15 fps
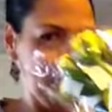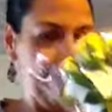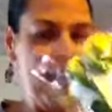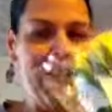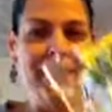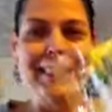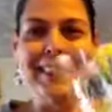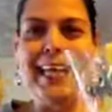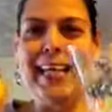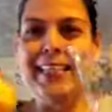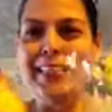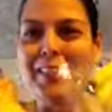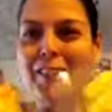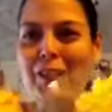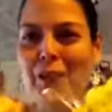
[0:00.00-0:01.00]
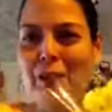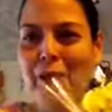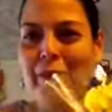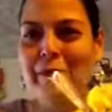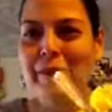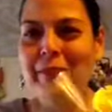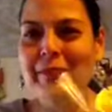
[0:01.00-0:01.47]
I just had to show
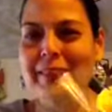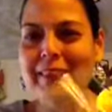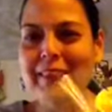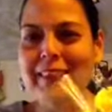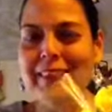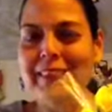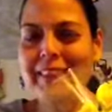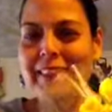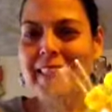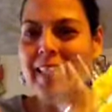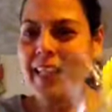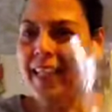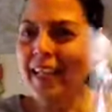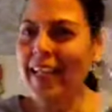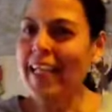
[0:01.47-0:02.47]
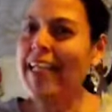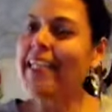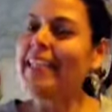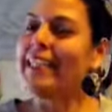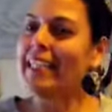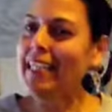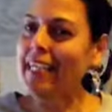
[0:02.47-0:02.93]
them.
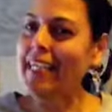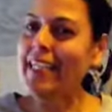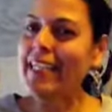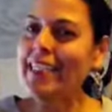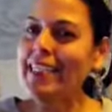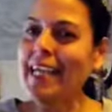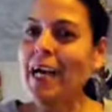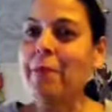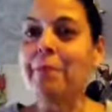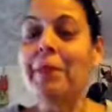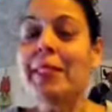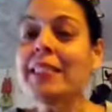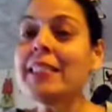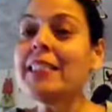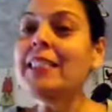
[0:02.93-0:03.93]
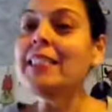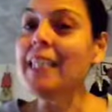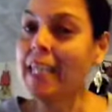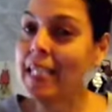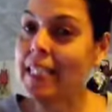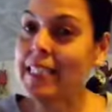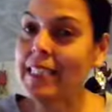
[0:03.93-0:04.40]
Yes, I'm missing
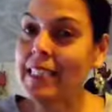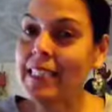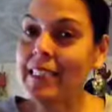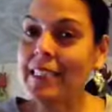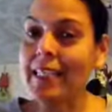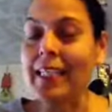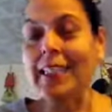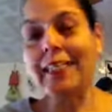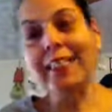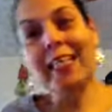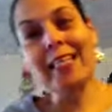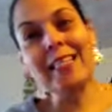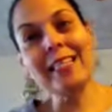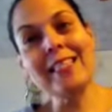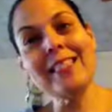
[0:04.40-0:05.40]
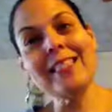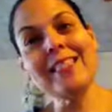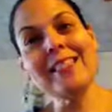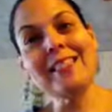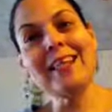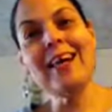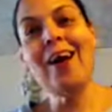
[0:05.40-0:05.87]
Texas, and
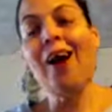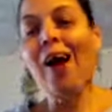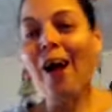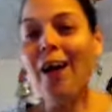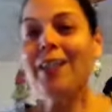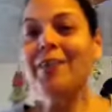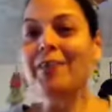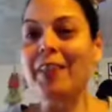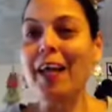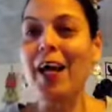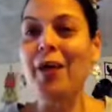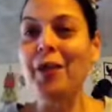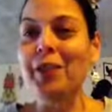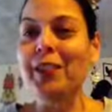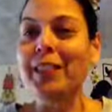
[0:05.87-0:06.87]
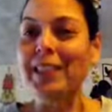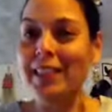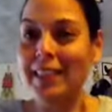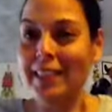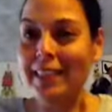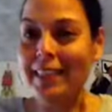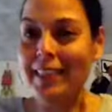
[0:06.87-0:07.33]
Texas our flower
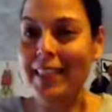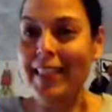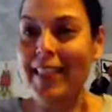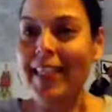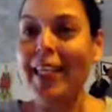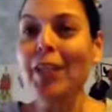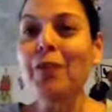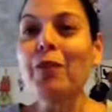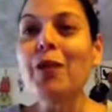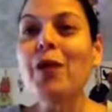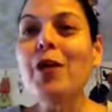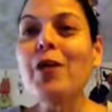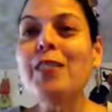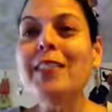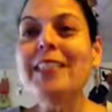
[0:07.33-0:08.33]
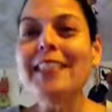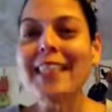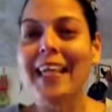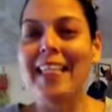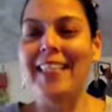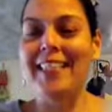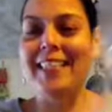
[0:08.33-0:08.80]
is Yellow Rose of
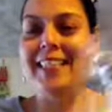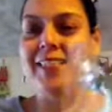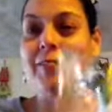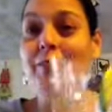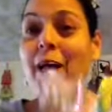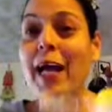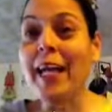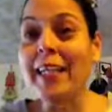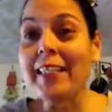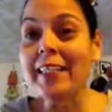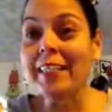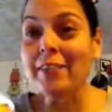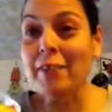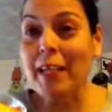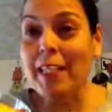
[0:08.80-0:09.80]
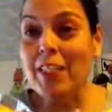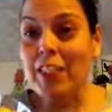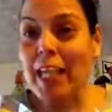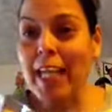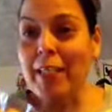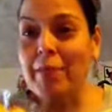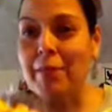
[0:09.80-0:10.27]
Texas, right? Right,
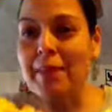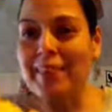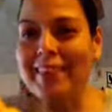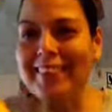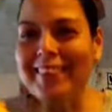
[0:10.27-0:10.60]
James?